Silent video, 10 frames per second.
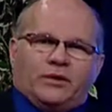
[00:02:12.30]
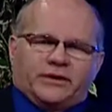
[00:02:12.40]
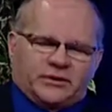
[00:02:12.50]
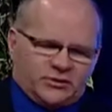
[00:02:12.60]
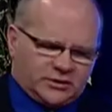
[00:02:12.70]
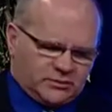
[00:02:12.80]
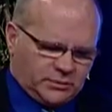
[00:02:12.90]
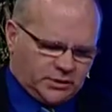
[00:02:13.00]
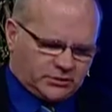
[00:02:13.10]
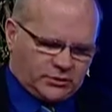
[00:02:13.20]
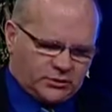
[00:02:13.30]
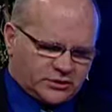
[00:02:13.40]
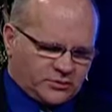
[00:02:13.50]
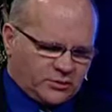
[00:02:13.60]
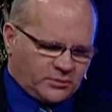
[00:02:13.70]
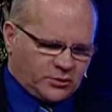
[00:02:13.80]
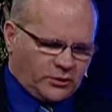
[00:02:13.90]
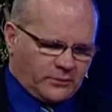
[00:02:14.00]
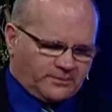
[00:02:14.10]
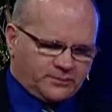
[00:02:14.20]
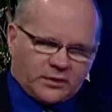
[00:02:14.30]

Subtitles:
they do at the Minnesota Supreme Court.